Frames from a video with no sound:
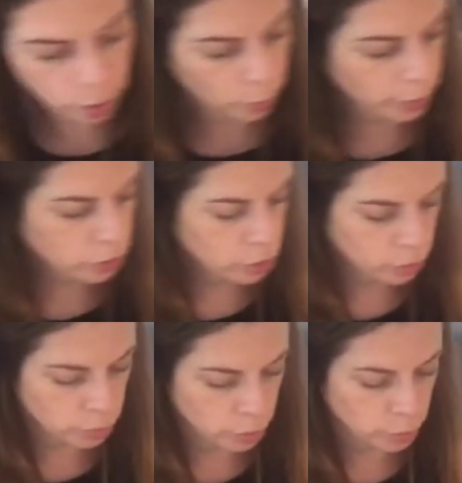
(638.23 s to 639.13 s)
going to
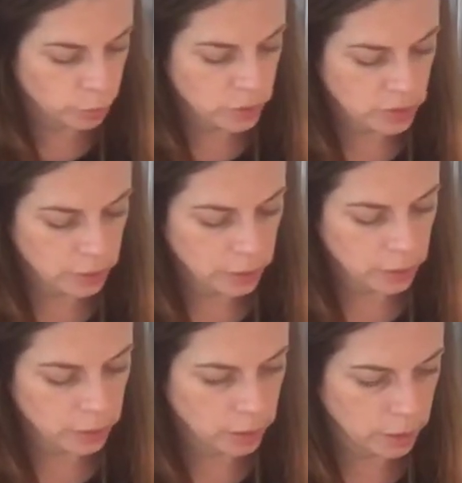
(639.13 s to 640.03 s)
use
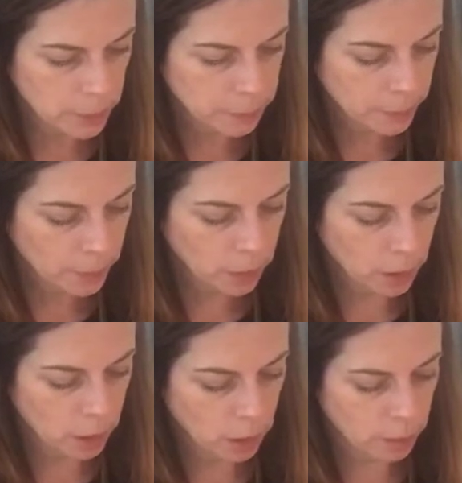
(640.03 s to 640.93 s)
the
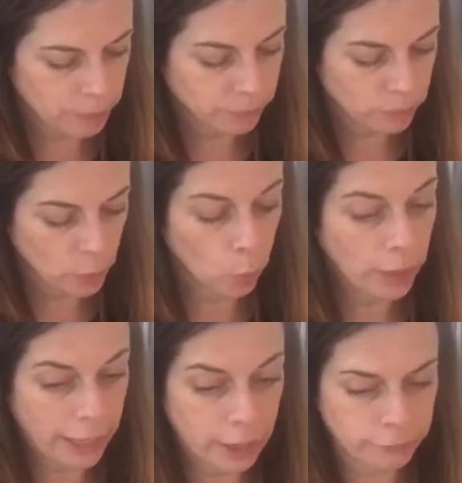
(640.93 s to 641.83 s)
1/2.
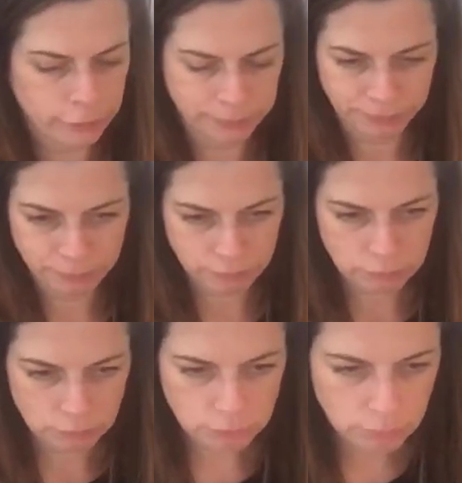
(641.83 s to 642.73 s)

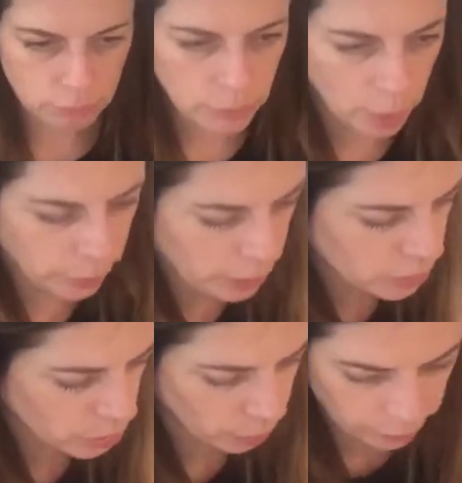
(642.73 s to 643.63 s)
Okay,
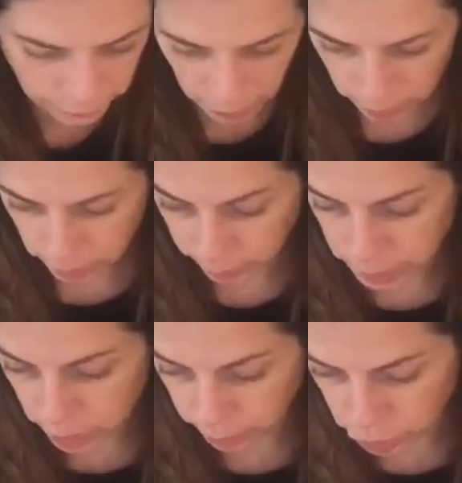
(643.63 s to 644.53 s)
so let me
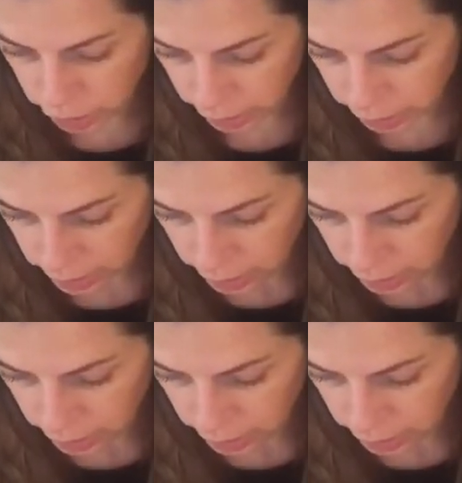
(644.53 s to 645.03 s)
double check.